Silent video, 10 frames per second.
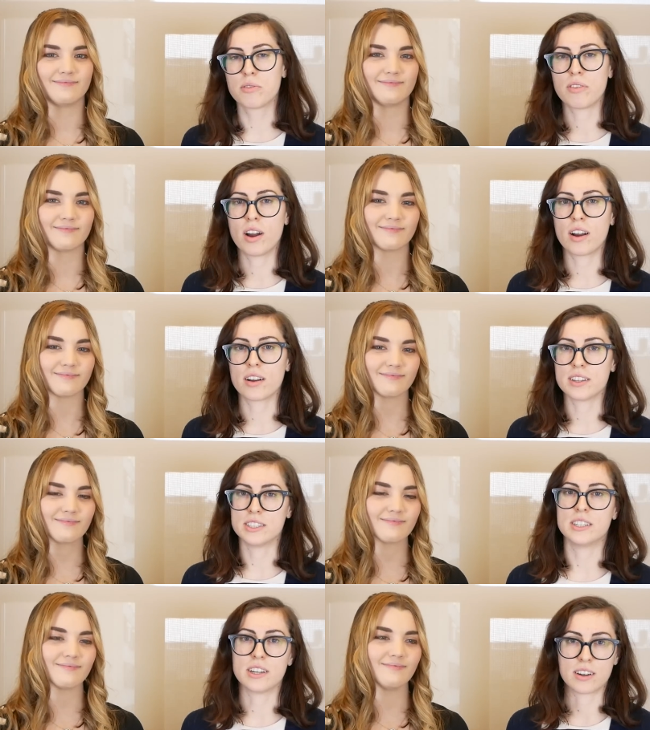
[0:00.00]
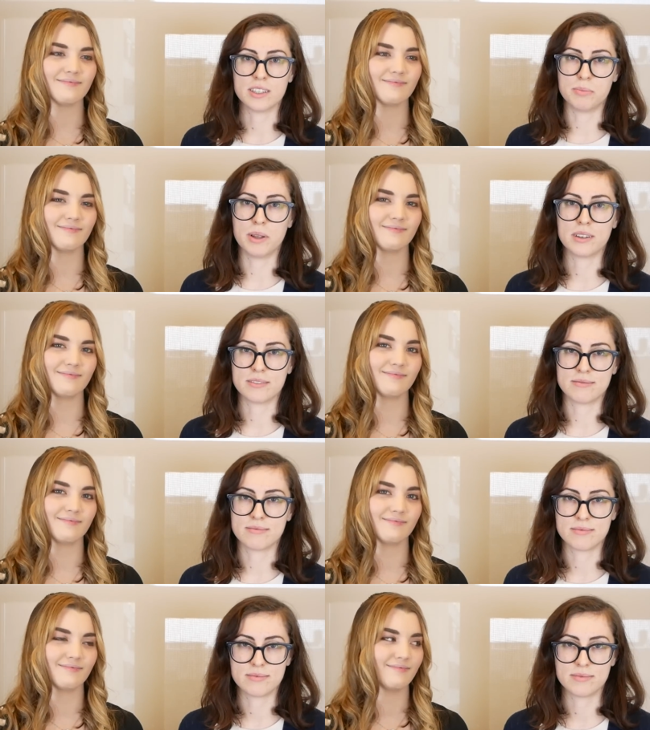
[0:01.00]
Speaker 1: far this year has been
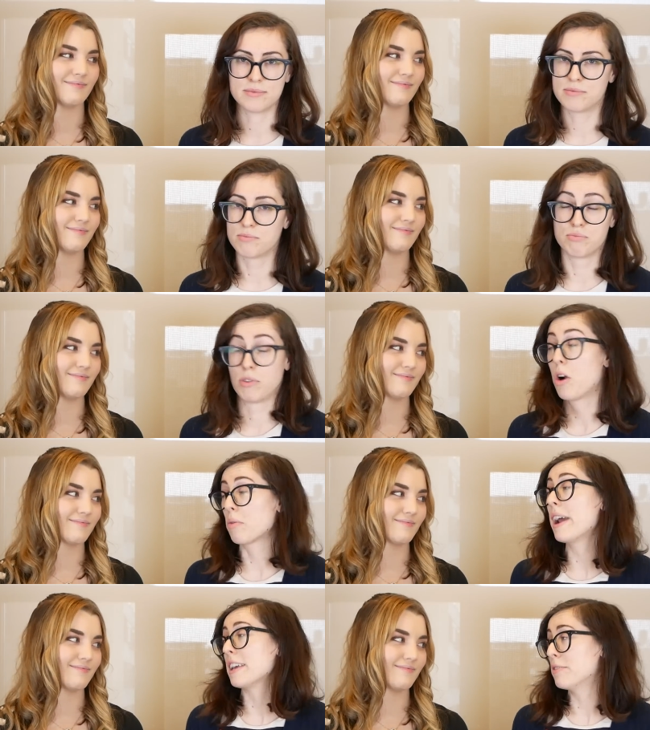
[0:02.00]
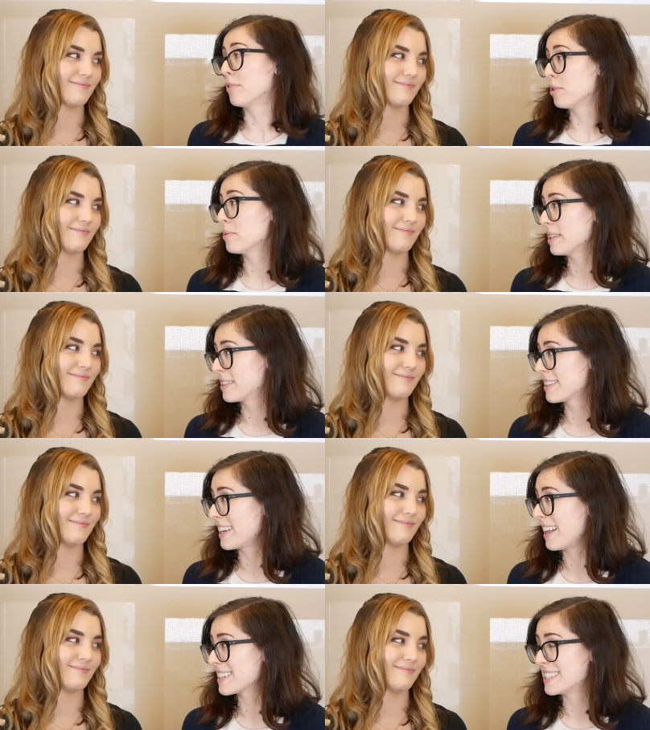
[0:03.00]
already full with the
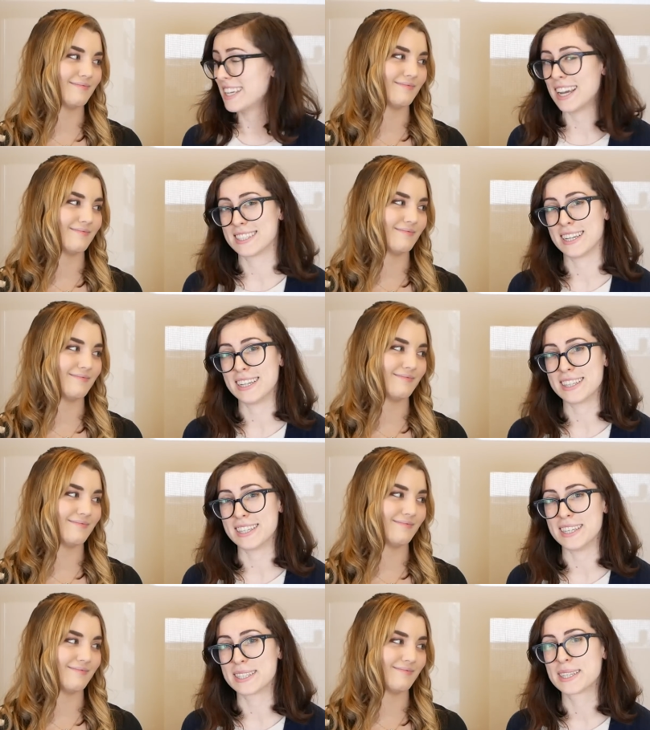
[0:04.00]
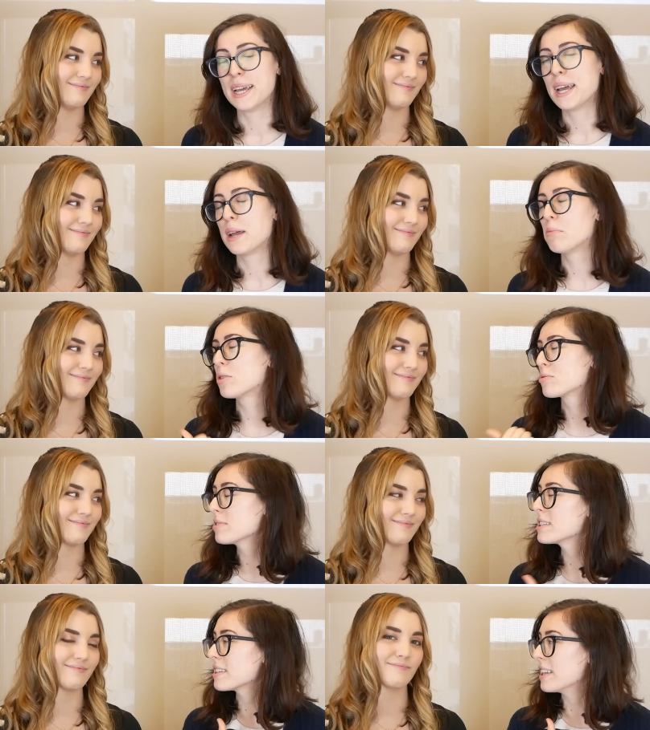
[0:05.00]
Galaxy S8 leaks. And most
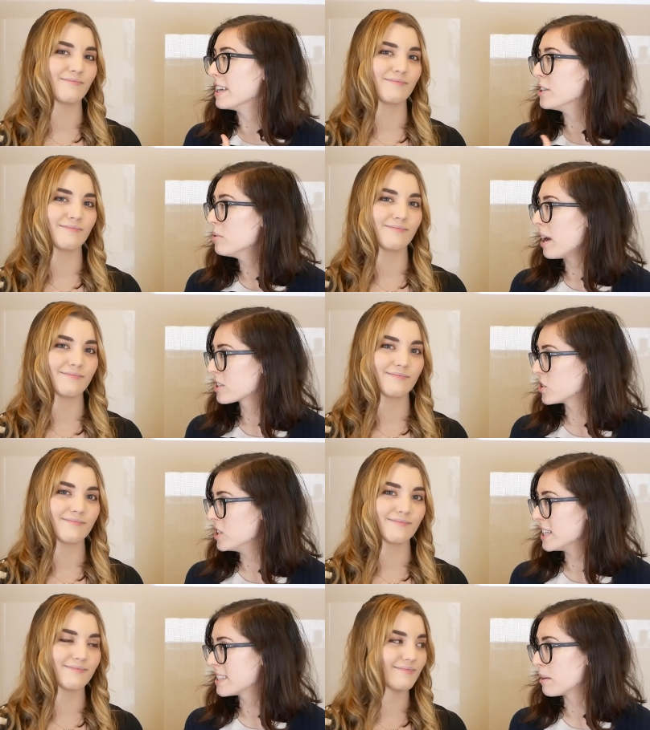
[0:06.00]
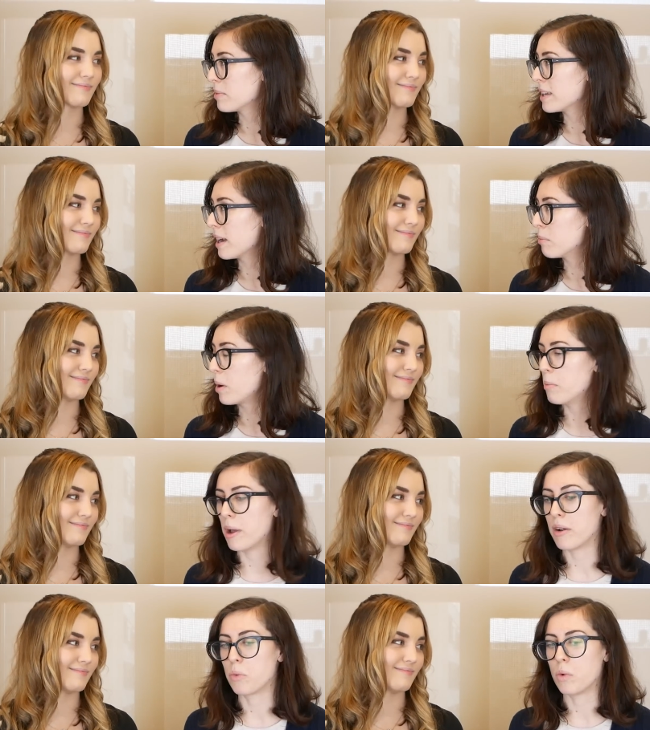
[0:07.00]
recently, you actually did something up
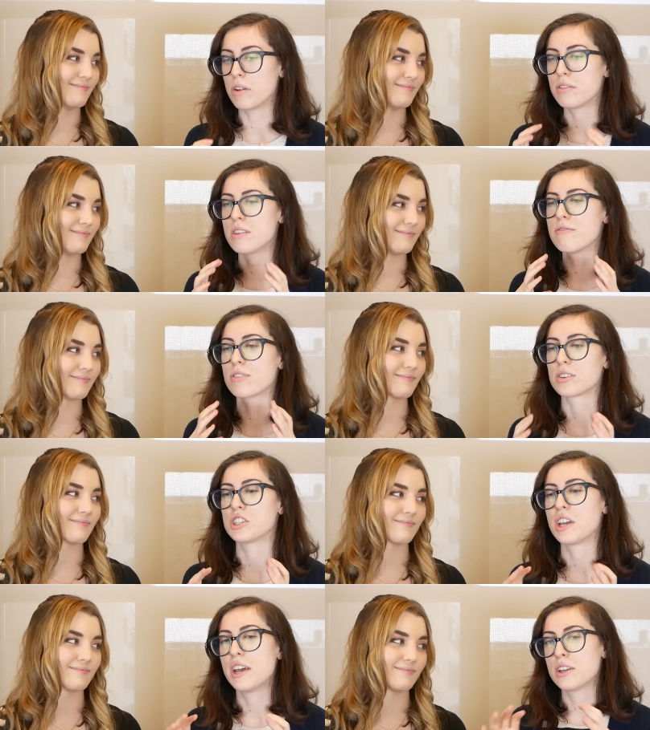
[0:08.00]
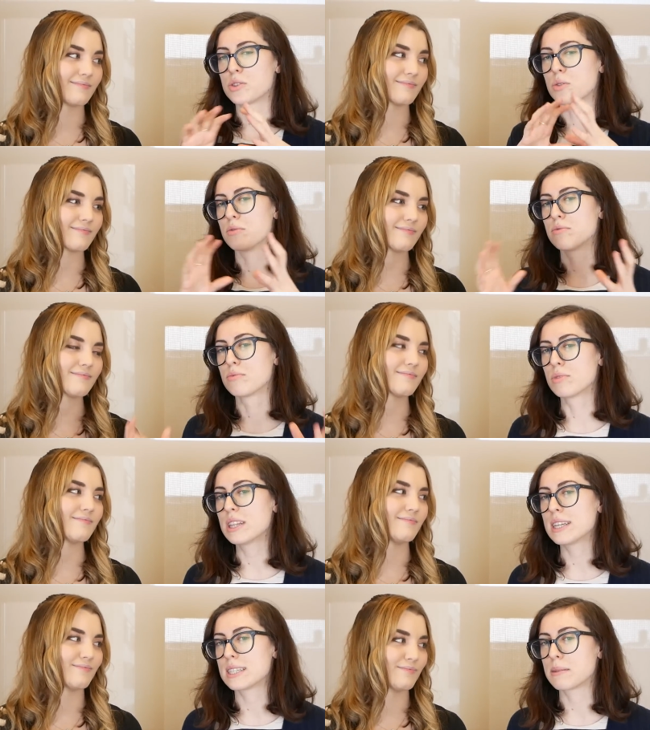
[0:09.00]
about one of the first sort of
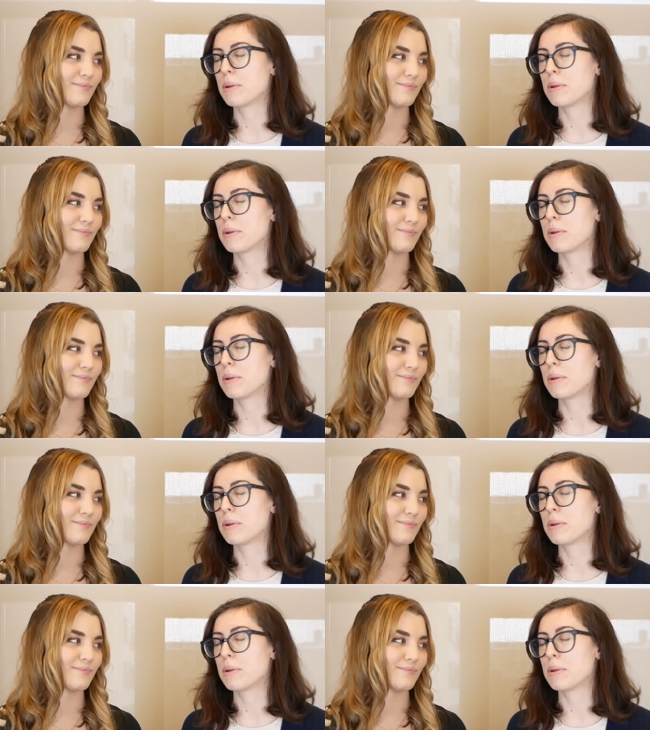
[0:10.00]
realistic